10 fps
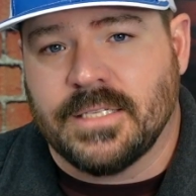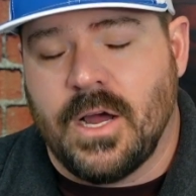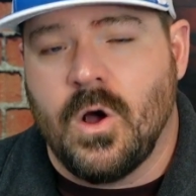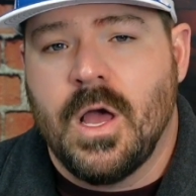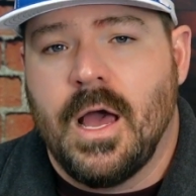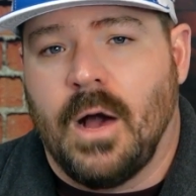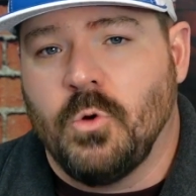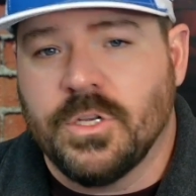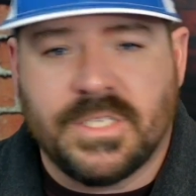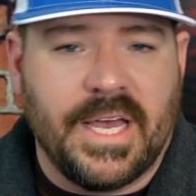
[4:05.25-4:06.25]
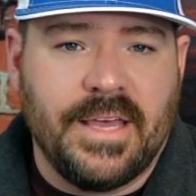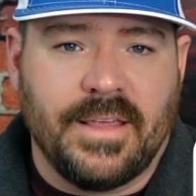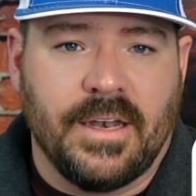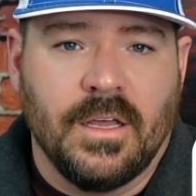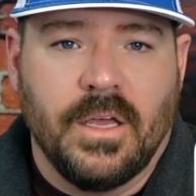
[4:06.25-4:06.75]
Now, I will say
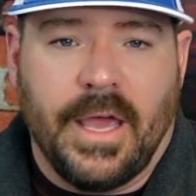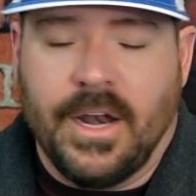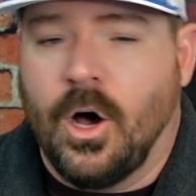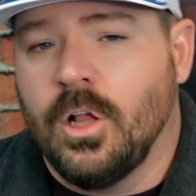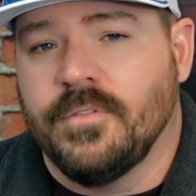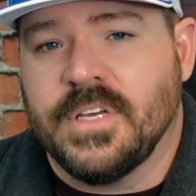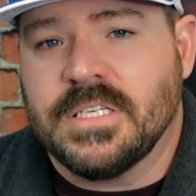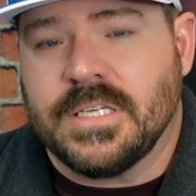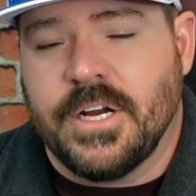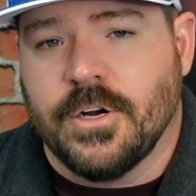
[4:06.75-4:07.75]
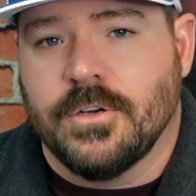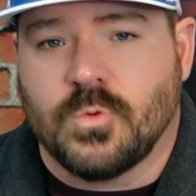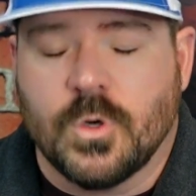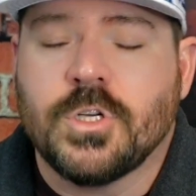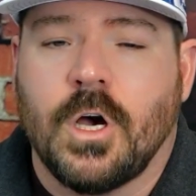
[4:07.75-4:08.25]
that in all of these scenarios,
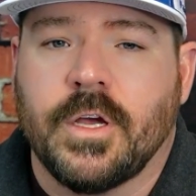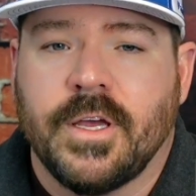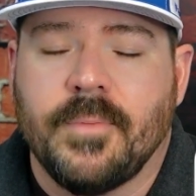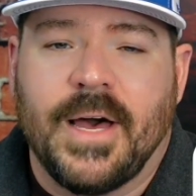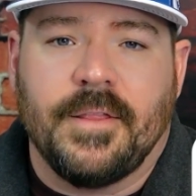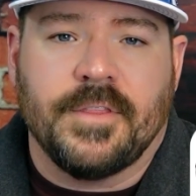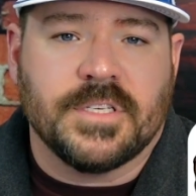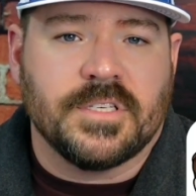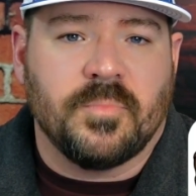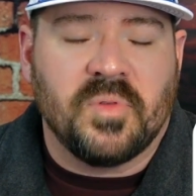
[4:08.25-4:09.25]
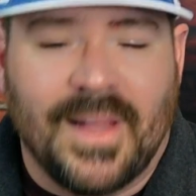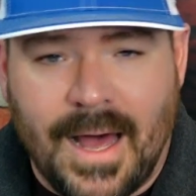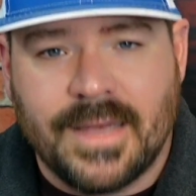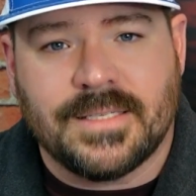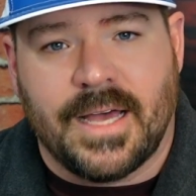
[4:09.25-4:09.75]
we're talking about the
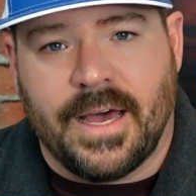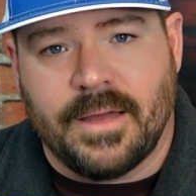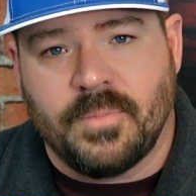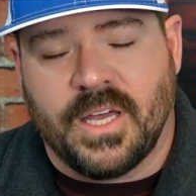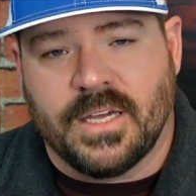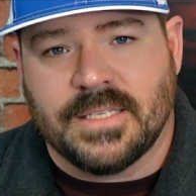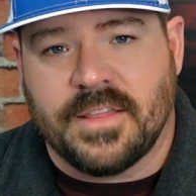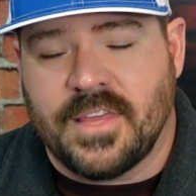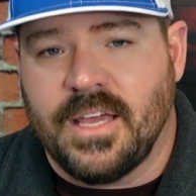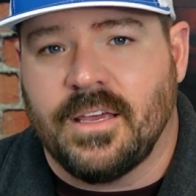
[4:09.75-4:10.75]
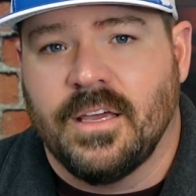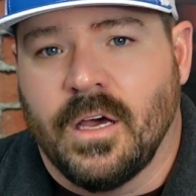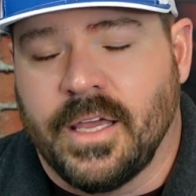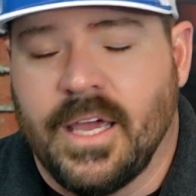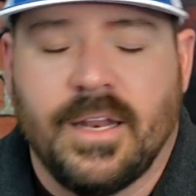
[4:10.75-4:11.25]
supply side, because I think,
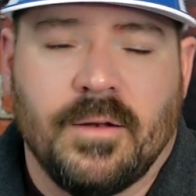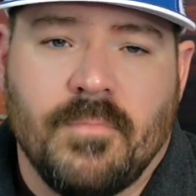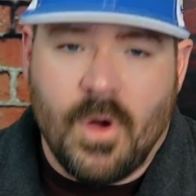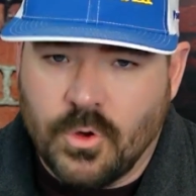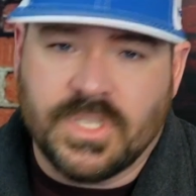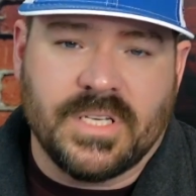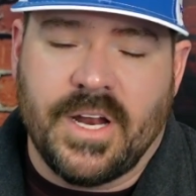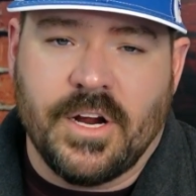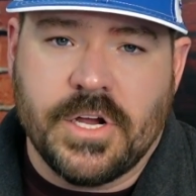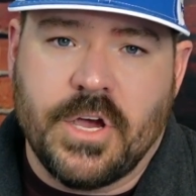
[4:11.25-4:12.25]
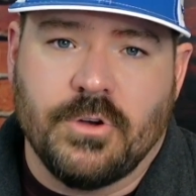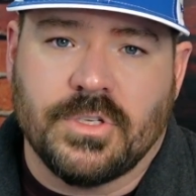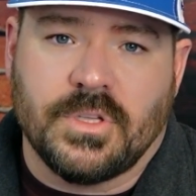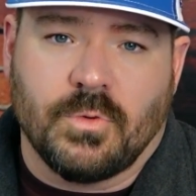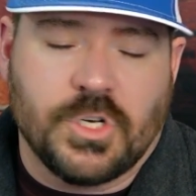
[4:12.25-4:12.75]
again, in most
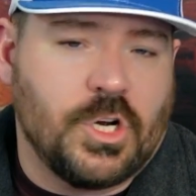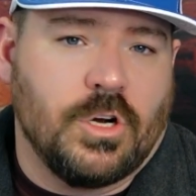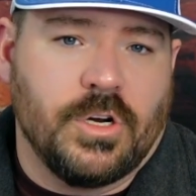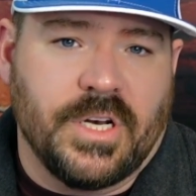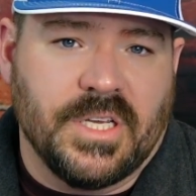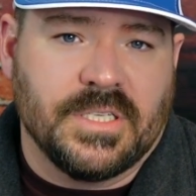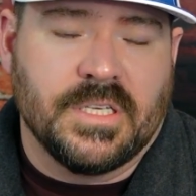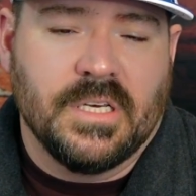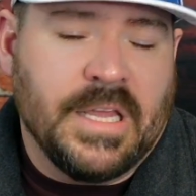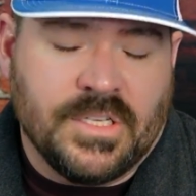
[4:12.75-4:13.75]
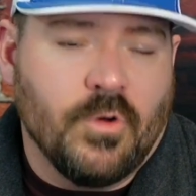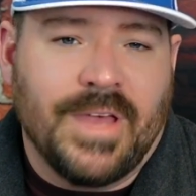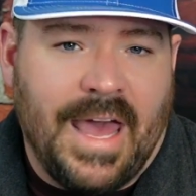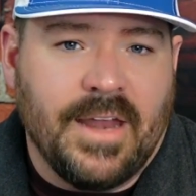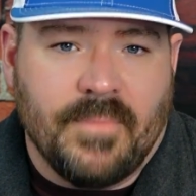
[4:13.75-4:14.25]
scenarios, the return is it's
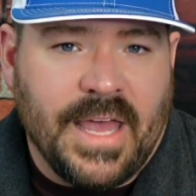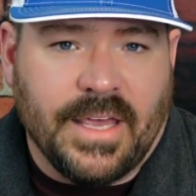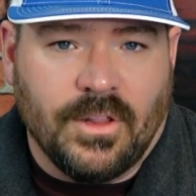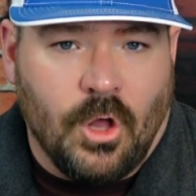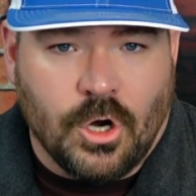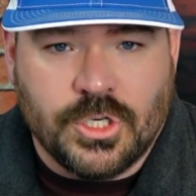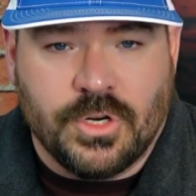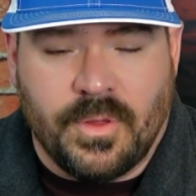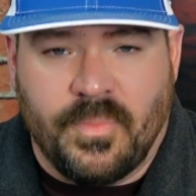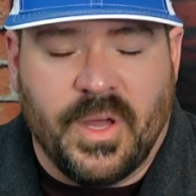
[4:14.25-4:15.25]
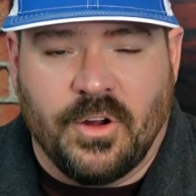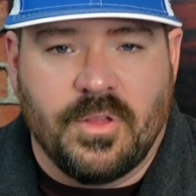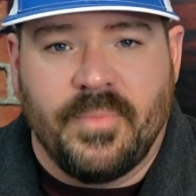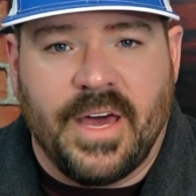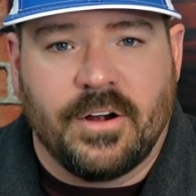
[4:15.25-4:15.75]
okay to make it larger. The bigger,
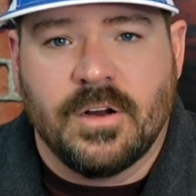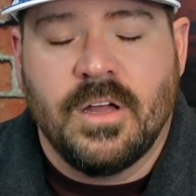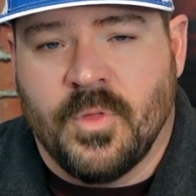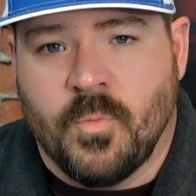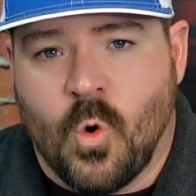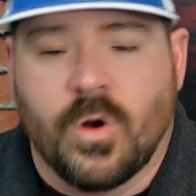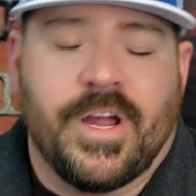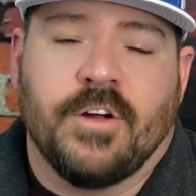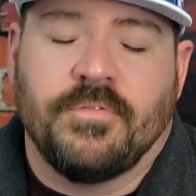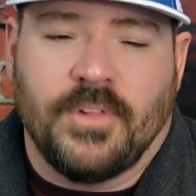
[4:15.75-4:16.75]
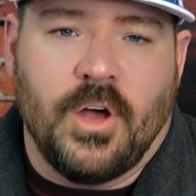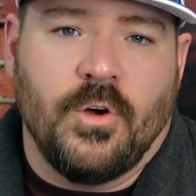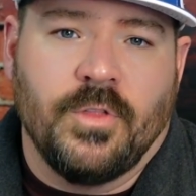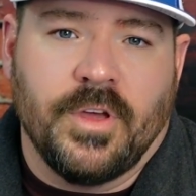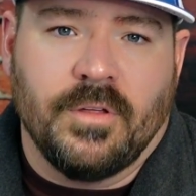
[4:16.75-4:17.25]
the better. The more
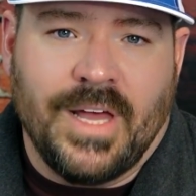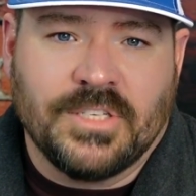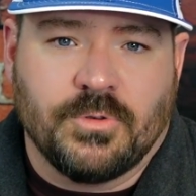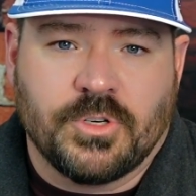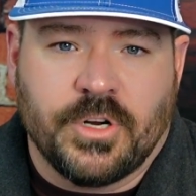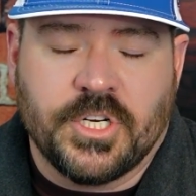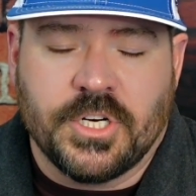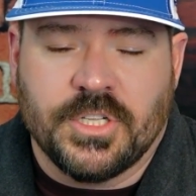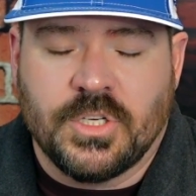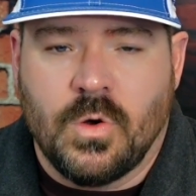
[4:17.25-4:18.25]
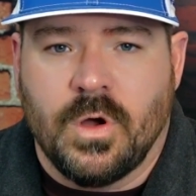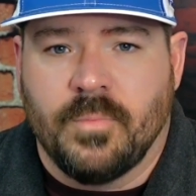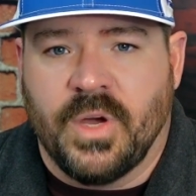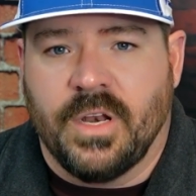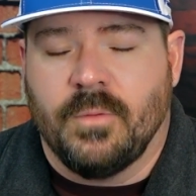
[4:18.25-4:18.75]
airflow, the less restriction, and so on.
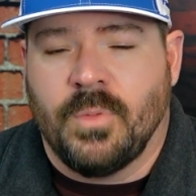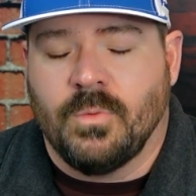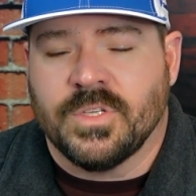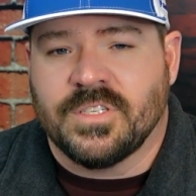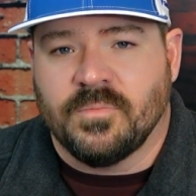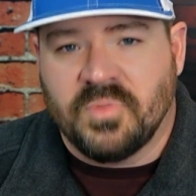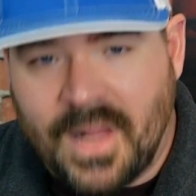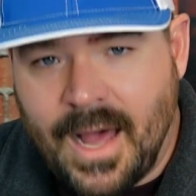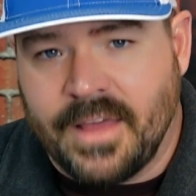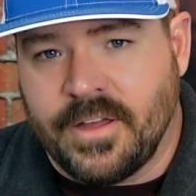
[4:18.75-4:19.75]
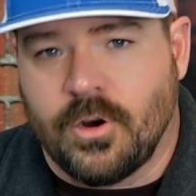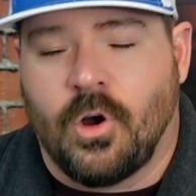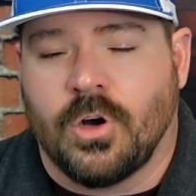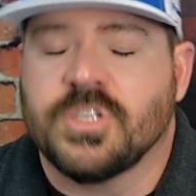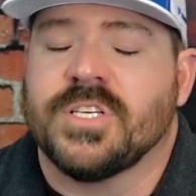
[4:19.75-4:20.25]
But, but with supply, there
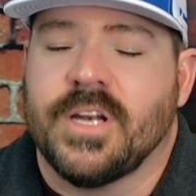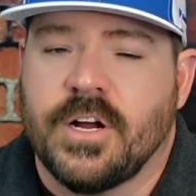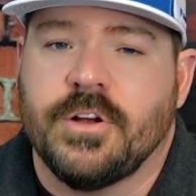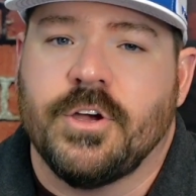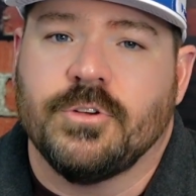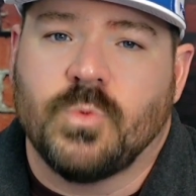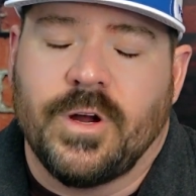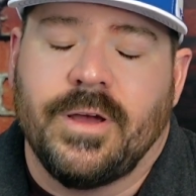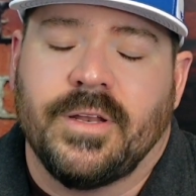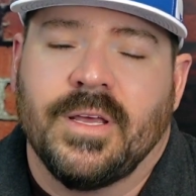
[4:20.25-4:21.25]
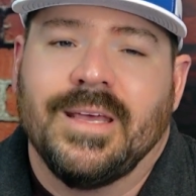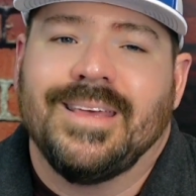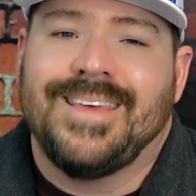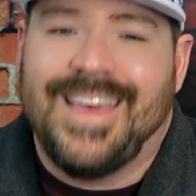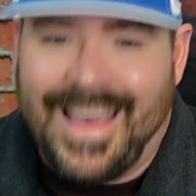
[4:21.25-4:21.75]
are scenarios where it
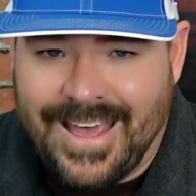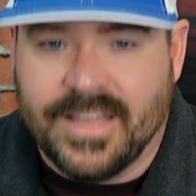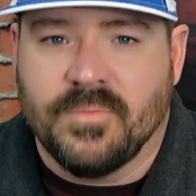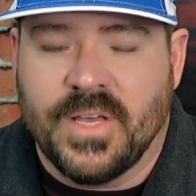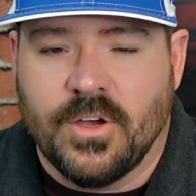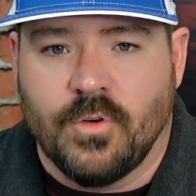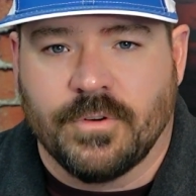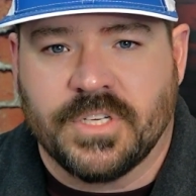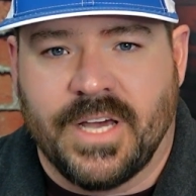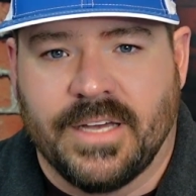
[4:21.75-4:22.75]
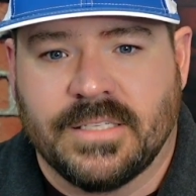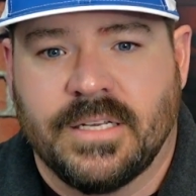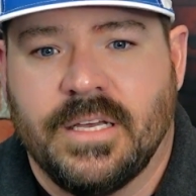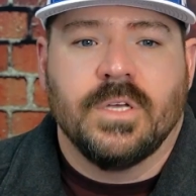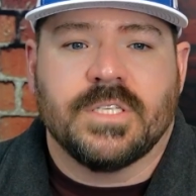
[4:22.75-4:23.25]
can be oversized.
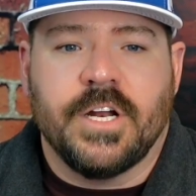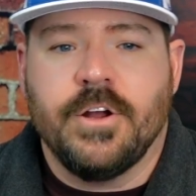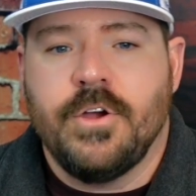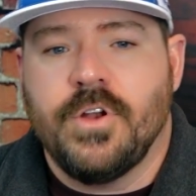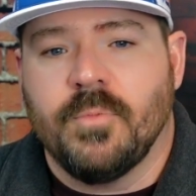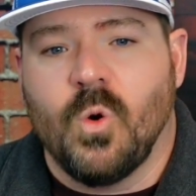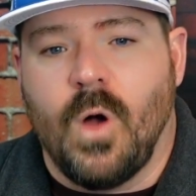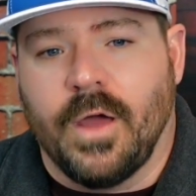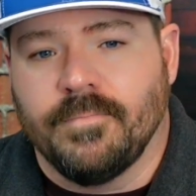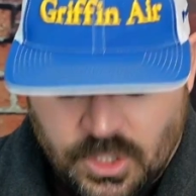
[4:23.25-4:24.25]
Scenario number one.